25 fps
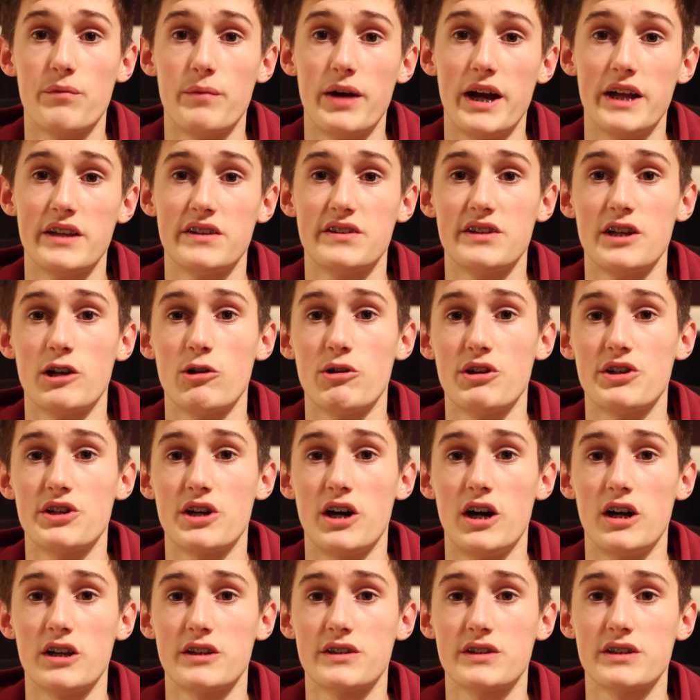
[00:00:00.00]
my ancillary
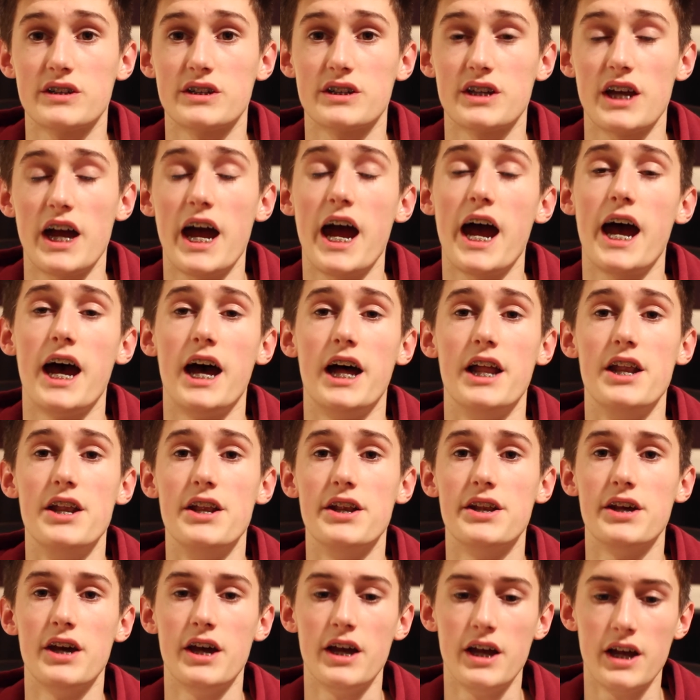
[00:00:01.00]
tasks
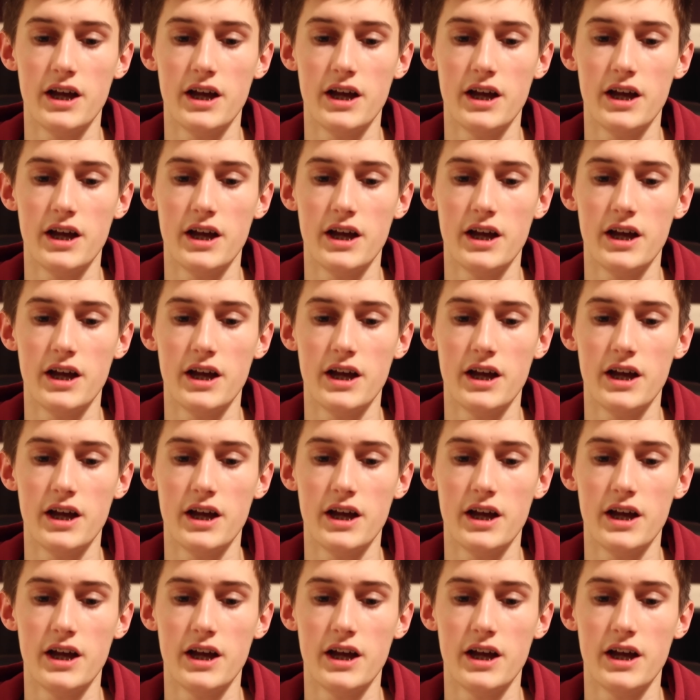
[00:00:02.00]
and